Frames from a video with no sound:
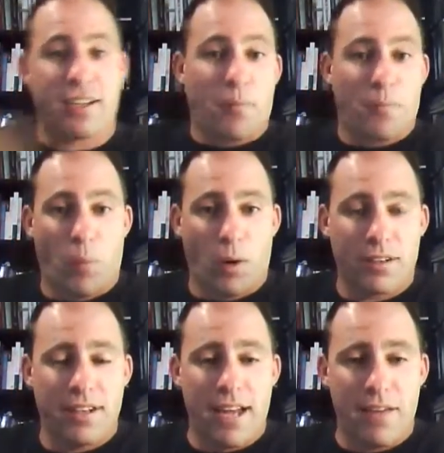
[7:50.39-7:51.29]
go and work
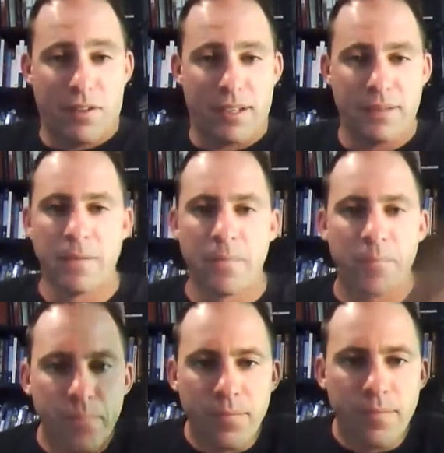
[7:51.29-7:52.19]
at the Nevele.
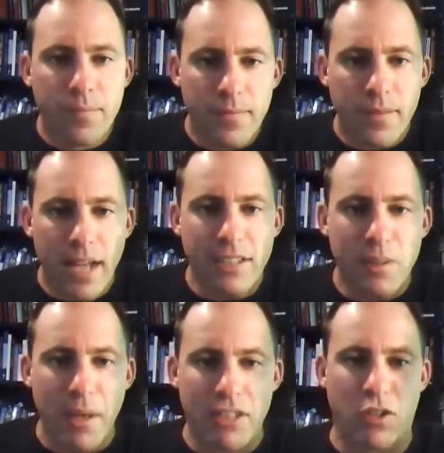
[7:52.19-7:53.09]

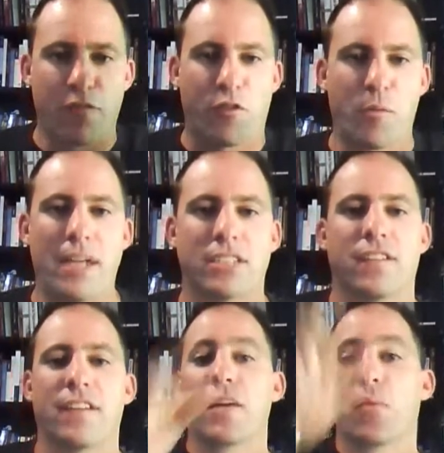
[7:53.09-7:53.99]
Asymmetric
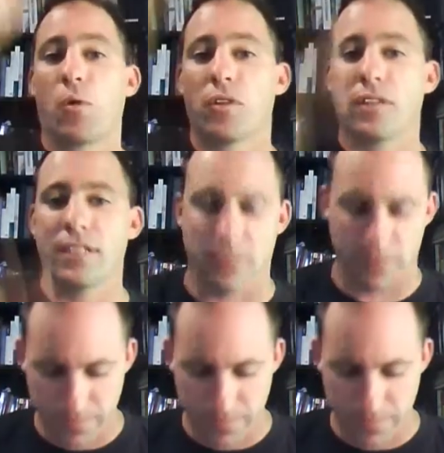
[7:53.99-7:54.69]
information that they won't release.